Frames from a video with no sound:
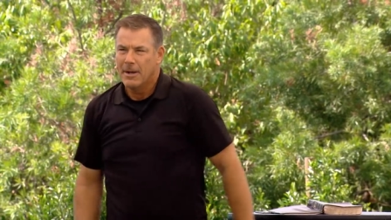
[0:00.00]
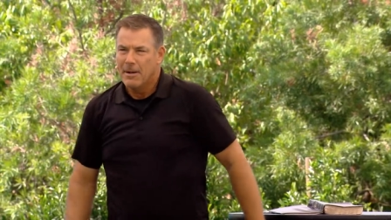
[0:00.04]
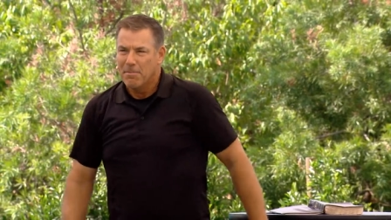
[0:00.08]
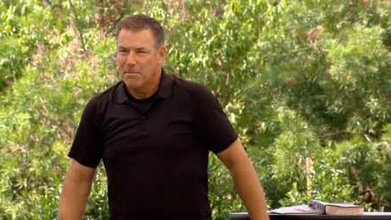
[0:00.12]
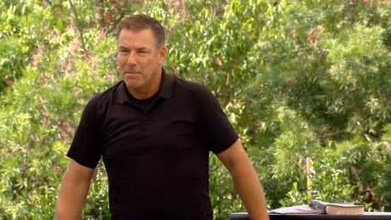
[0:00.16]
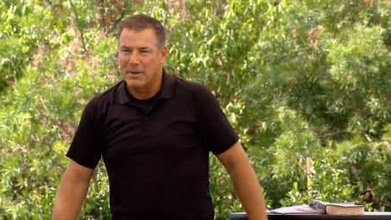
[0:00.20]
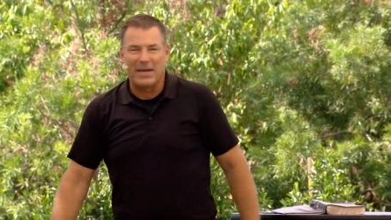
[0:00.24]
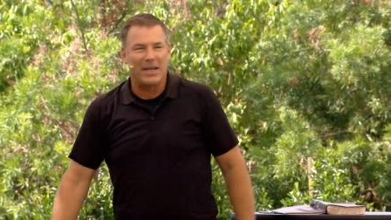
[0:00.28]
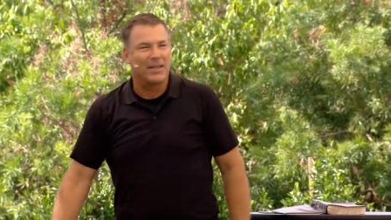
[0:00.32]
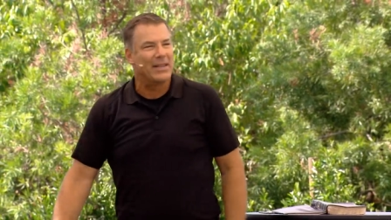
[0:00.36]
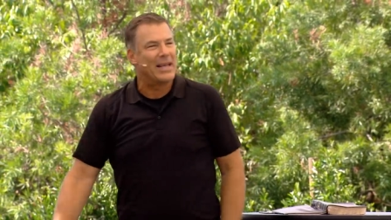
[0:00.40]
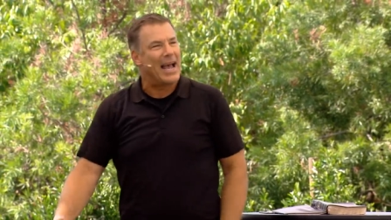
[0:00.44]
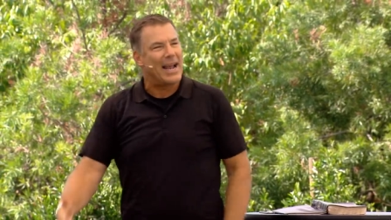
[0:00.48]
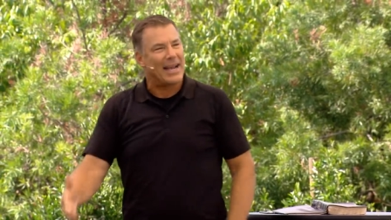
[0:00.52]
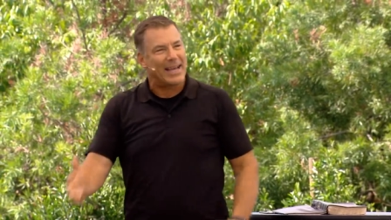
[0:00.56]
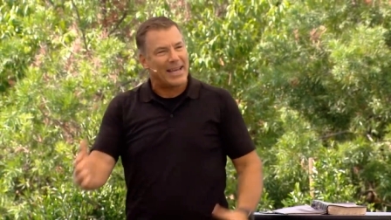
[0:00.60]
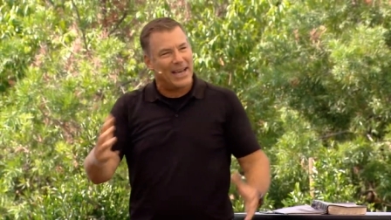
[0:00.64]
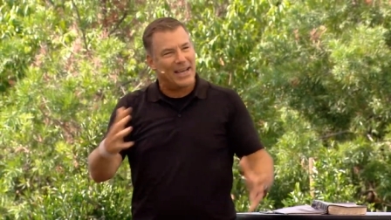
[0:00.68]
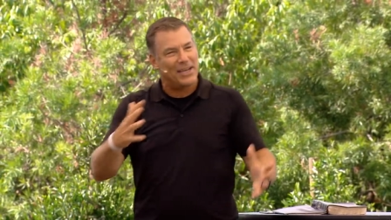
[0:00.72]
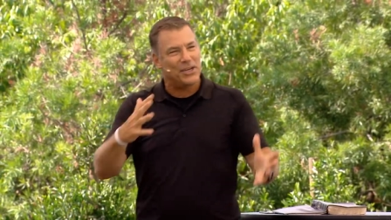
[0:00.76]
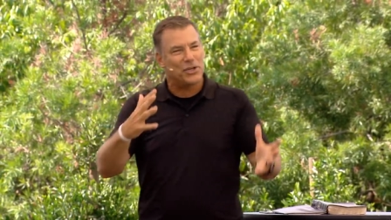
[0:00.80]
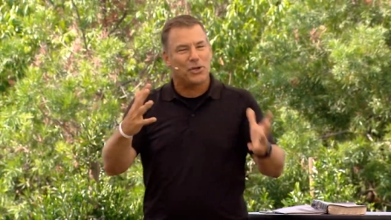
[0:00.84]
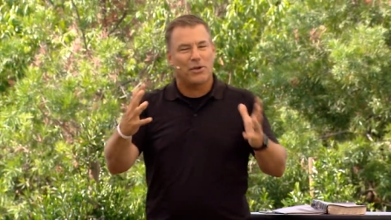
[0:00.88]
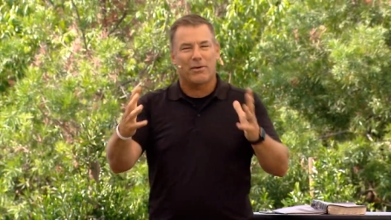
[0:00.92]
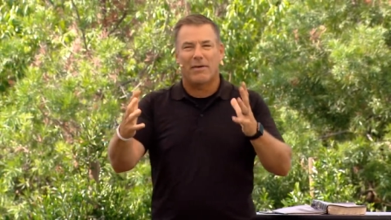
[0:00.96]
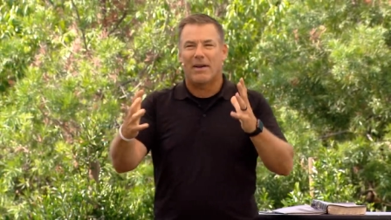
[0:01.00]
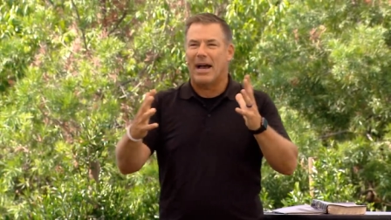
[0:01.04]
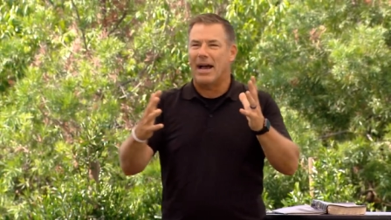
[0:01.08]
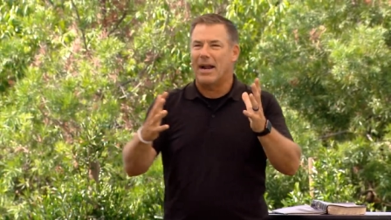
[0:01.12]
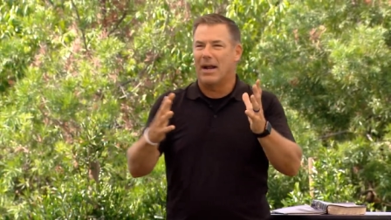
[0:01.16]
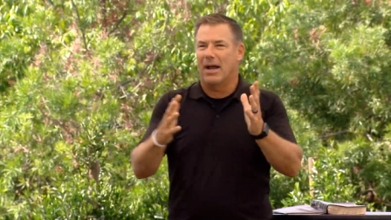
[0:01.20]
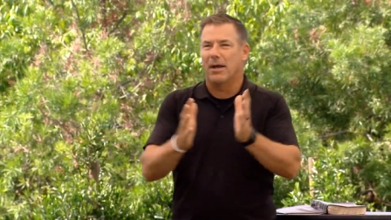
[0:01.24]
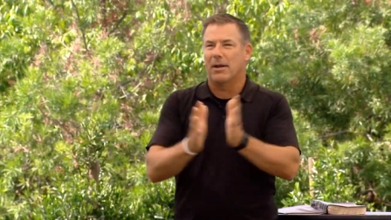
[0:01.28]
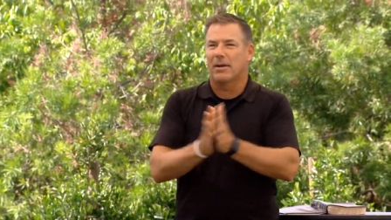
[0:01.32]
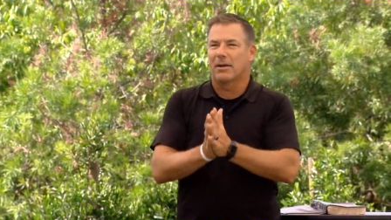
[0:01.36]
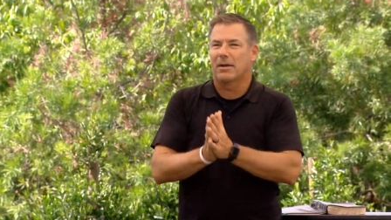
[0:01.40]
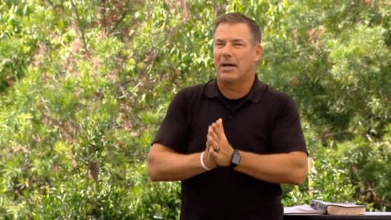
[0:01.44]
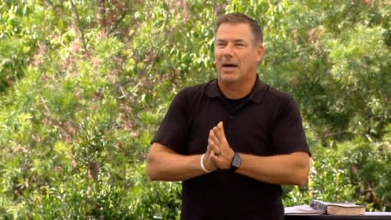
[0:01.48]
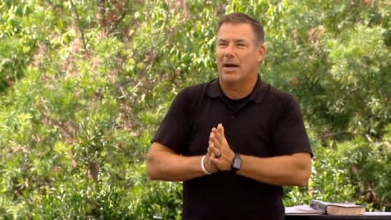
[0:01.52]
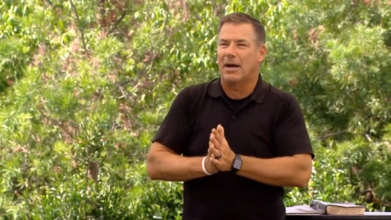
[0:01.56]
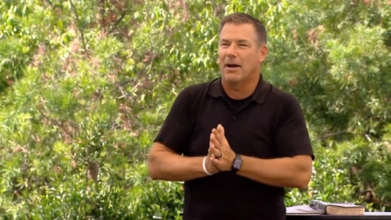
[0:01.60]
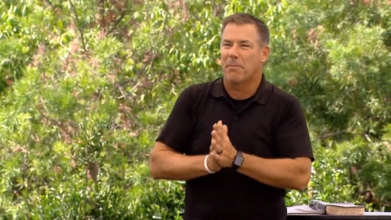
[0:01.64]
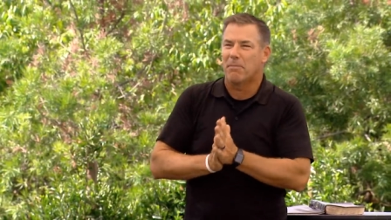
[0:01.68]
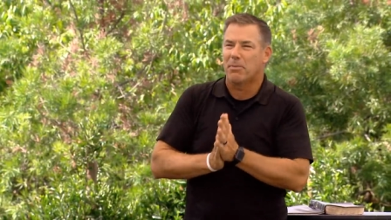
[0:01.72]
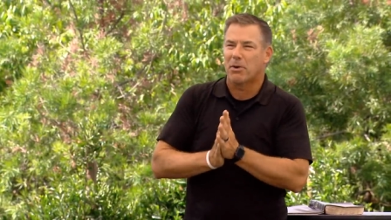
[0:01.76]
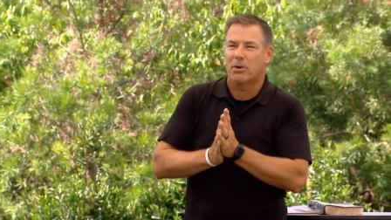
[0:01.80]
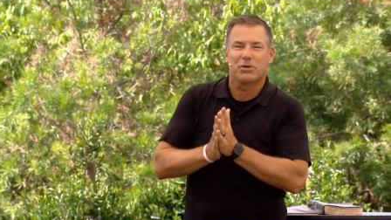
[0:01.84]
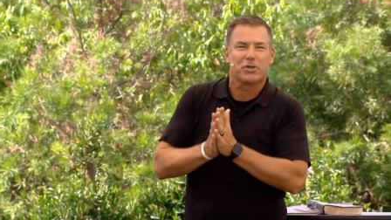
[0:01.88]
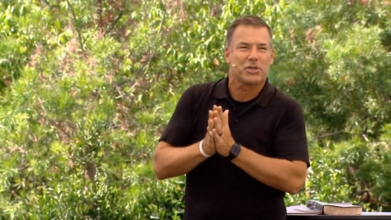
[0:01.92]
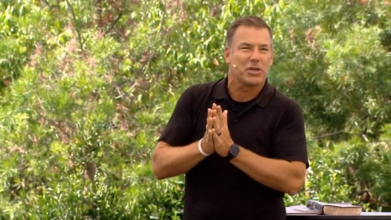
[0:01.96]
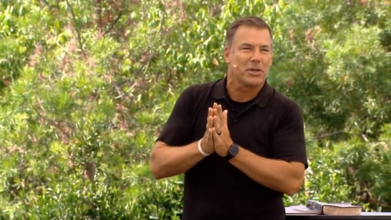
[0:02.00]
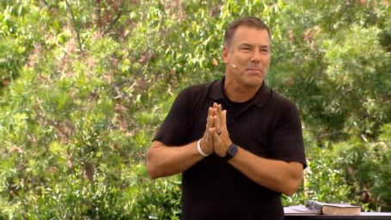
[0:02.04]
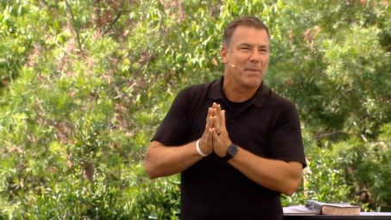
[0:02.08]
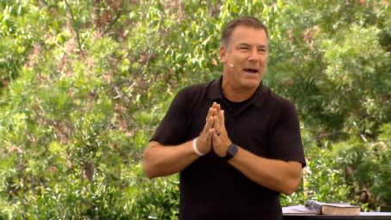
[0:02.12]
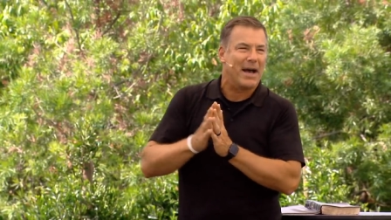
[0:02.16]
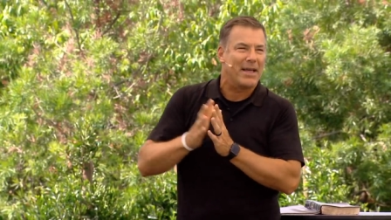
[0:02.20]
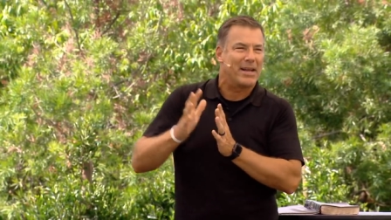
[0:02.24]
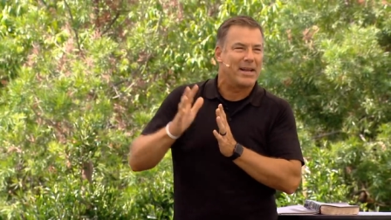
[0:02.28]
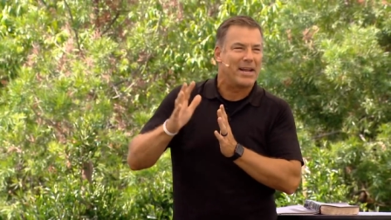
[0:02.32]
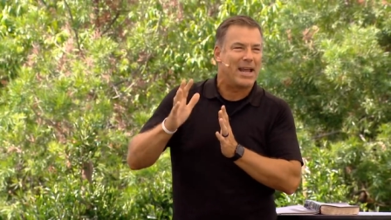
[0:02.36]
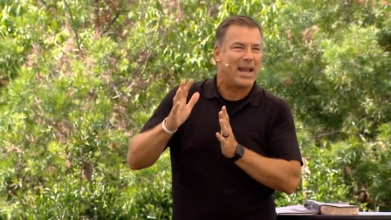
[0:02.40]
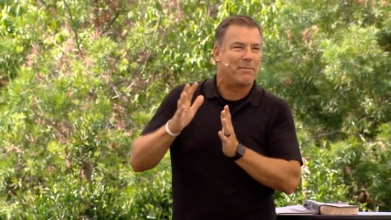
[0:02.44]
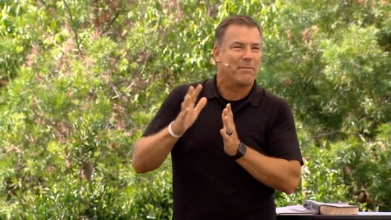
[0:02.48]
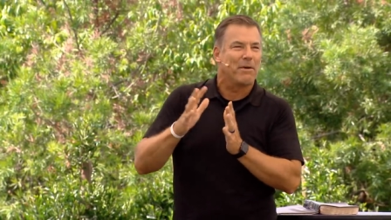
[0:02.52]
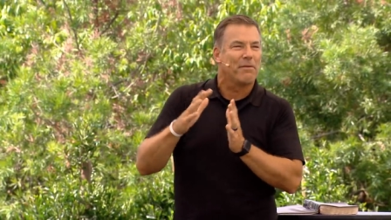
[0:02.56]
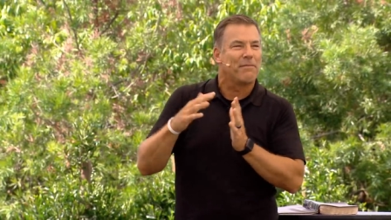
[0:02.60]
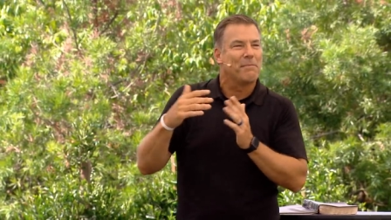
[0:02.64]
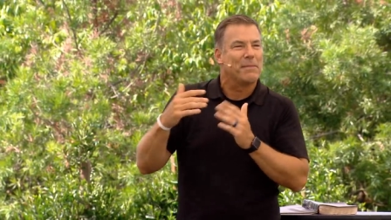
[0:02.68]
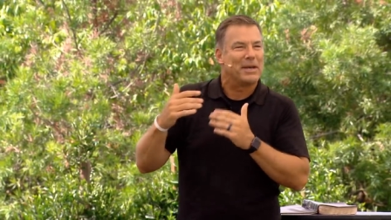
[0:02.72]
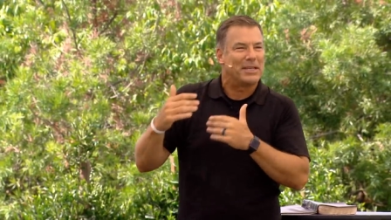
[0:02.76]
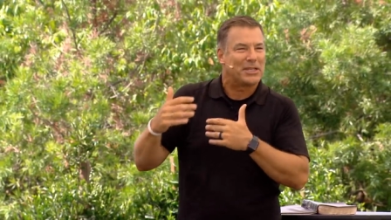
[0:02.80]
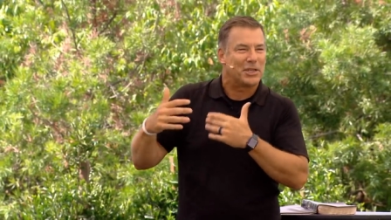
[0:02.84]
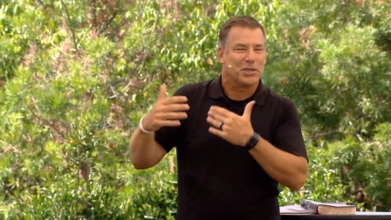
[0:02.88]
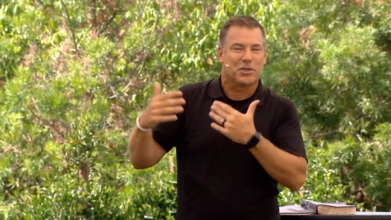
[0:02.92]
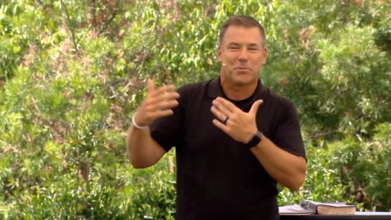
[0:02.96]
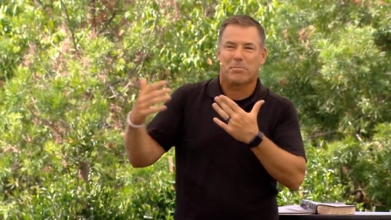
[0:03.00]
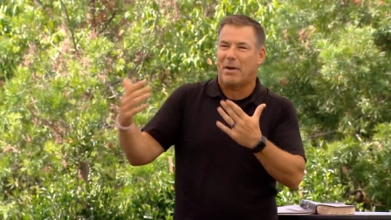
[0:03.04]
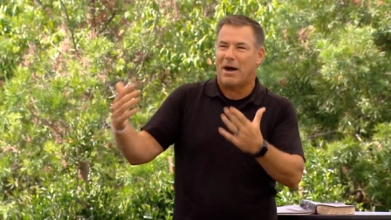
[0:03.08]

But in that case, you've got a, a person by the name of Mrs.